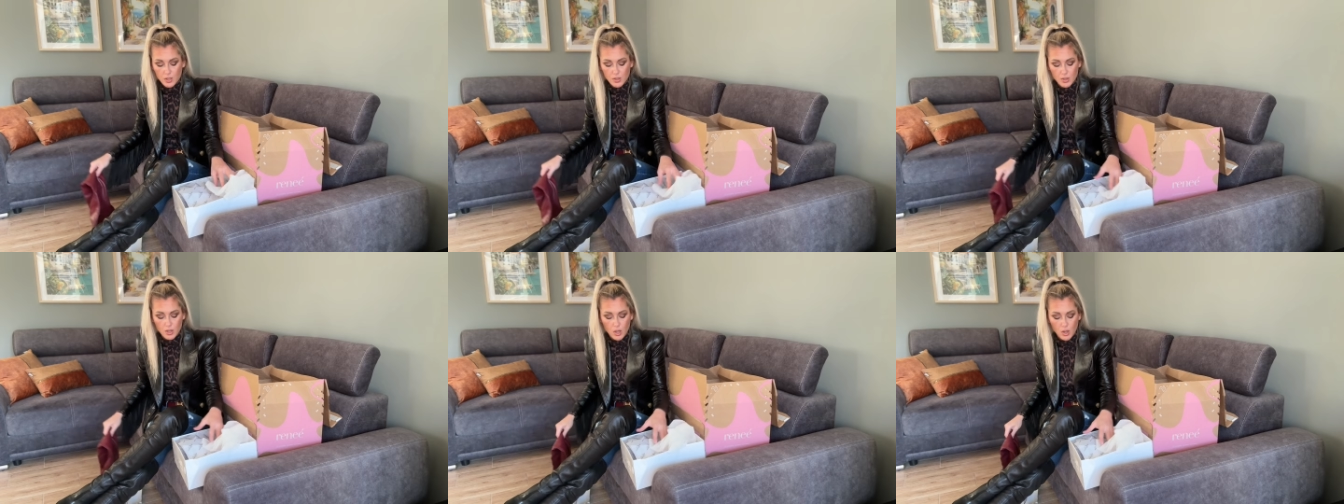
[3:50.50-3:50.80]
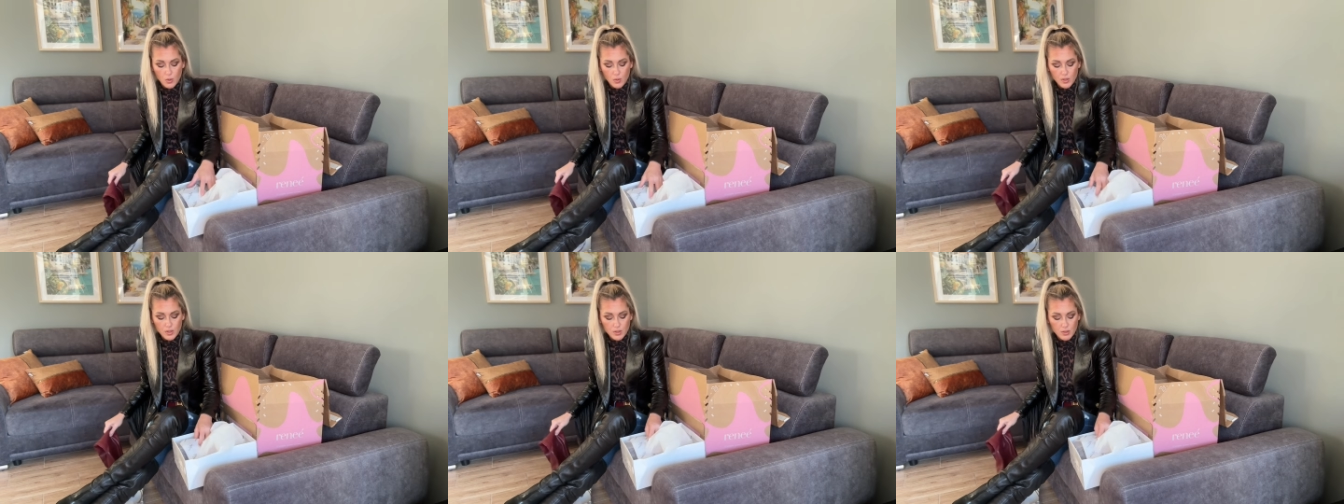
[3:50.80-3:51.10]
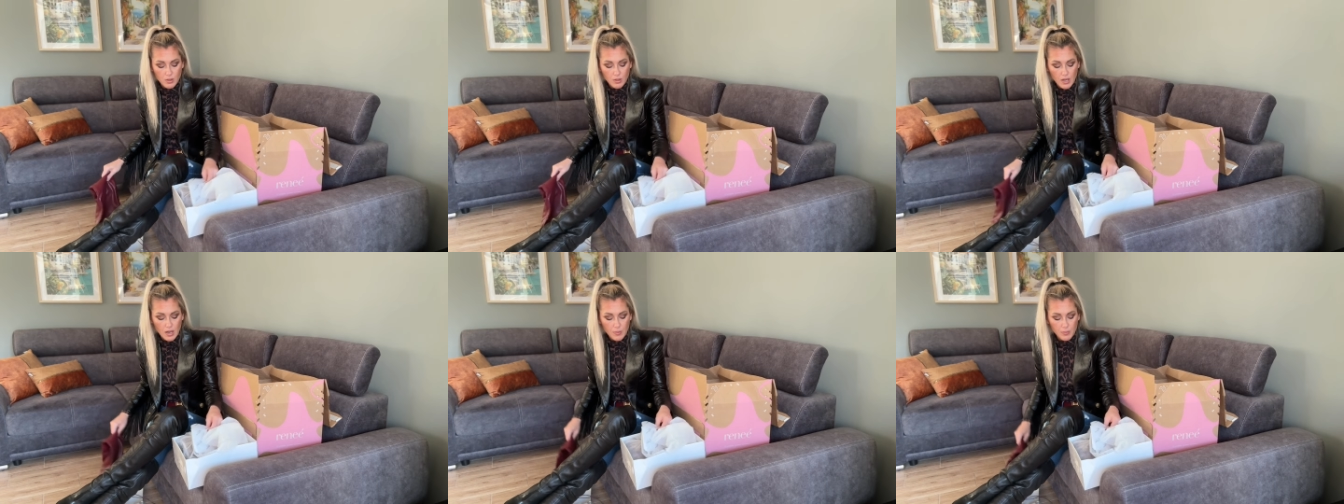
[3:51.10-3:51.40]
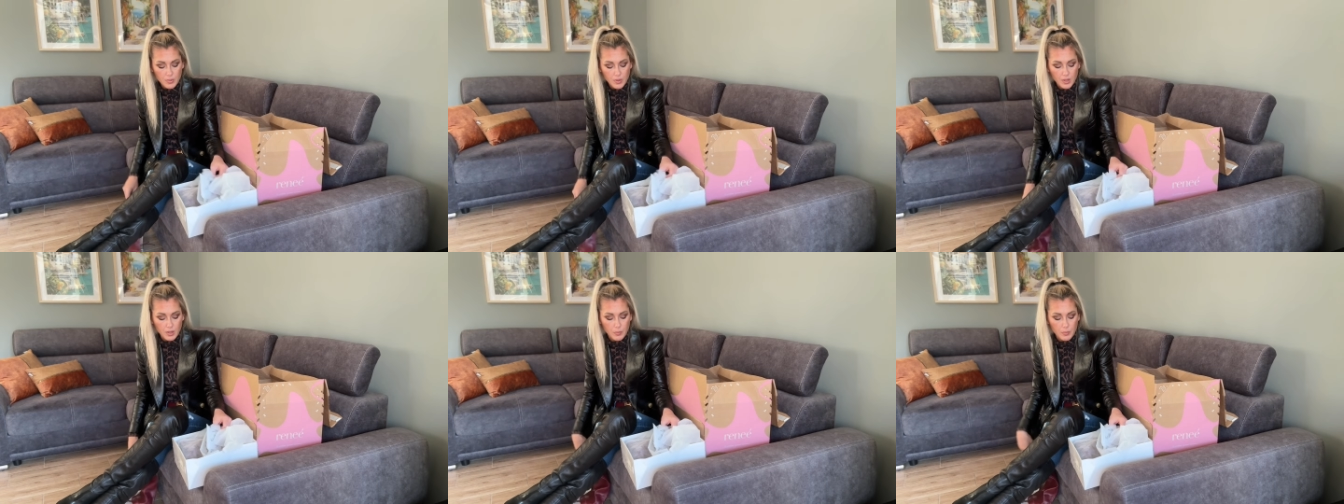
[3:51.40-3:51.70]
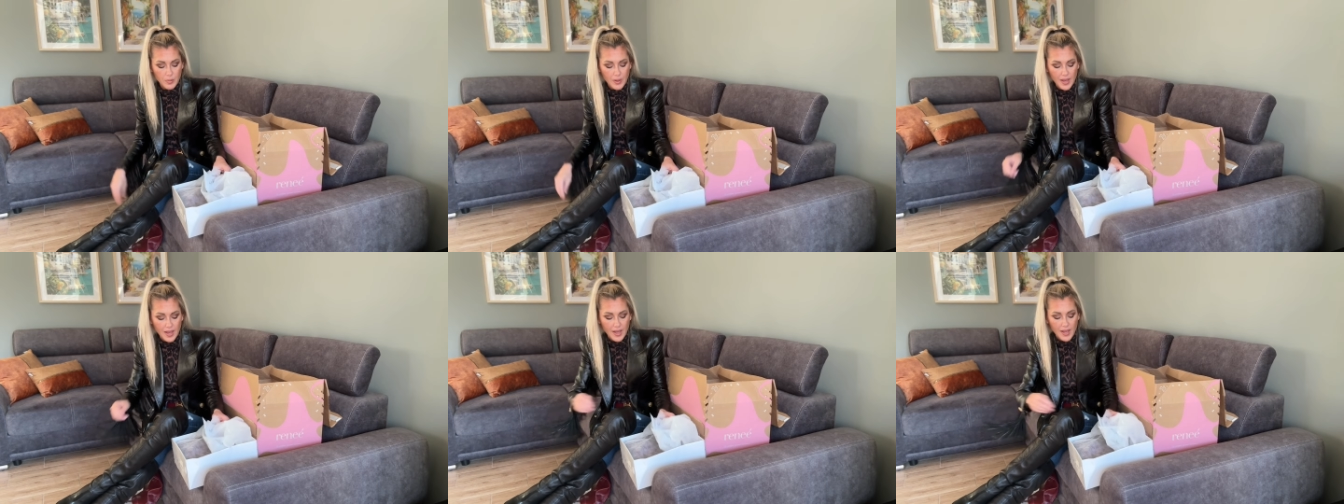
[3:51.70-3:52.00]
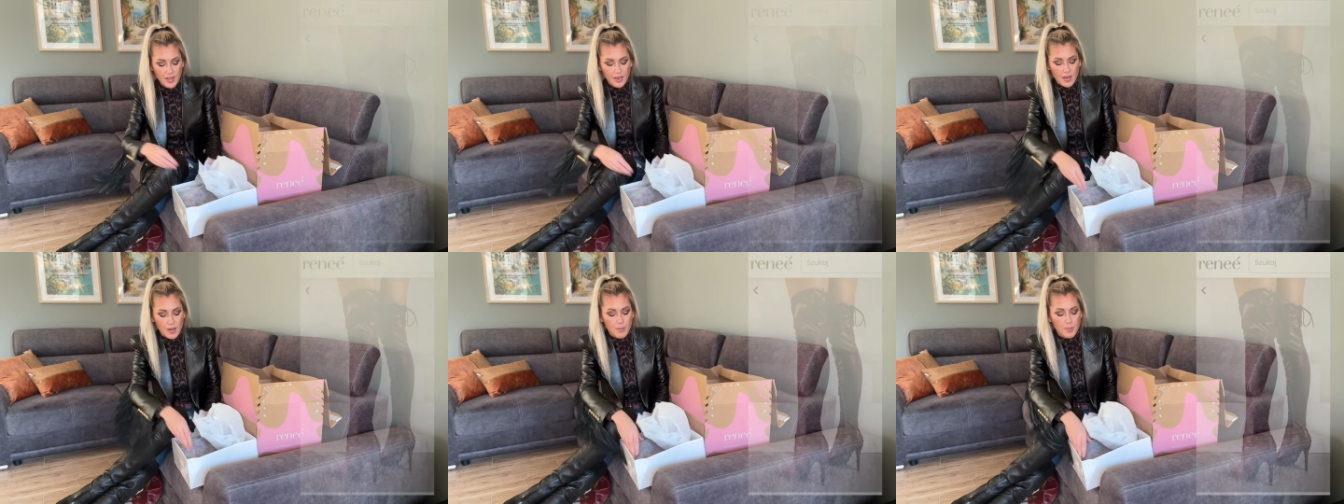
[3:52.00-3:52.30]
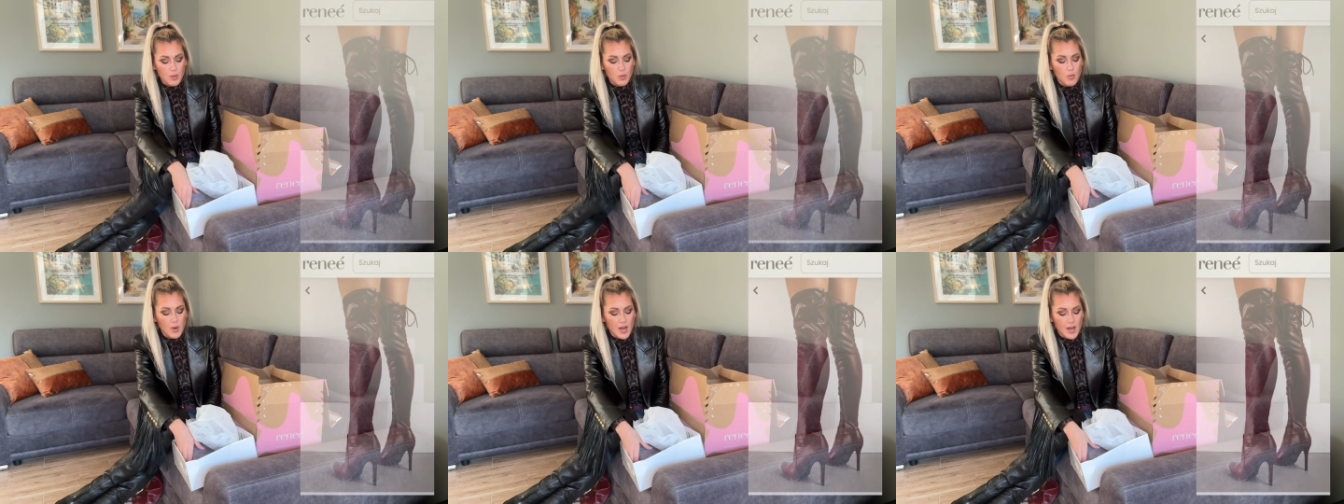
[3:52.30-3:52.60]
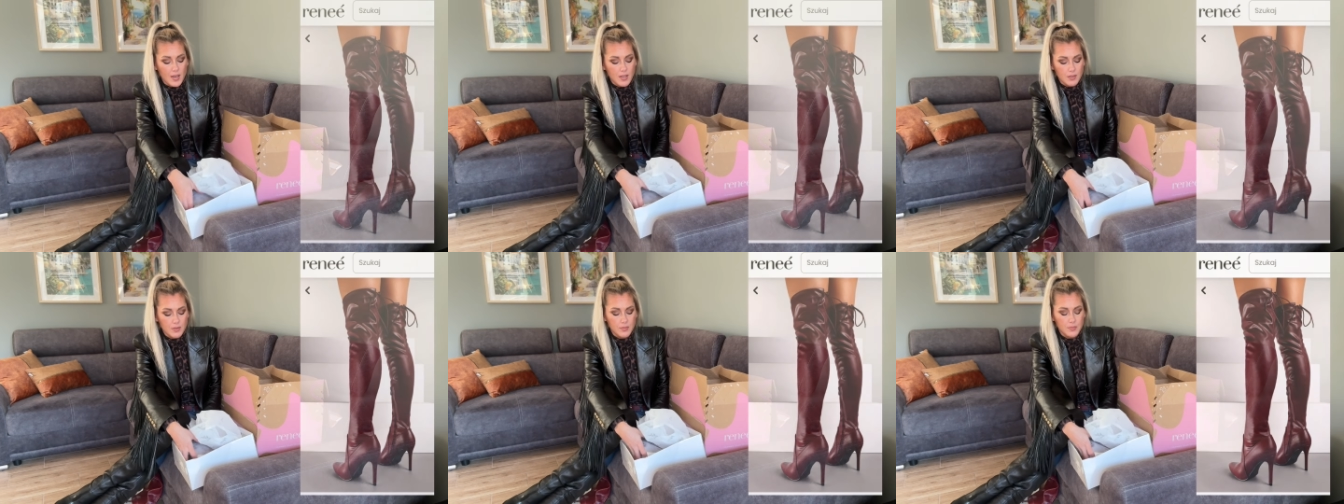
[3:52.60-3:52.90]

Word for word: So it's gonna be pair number one.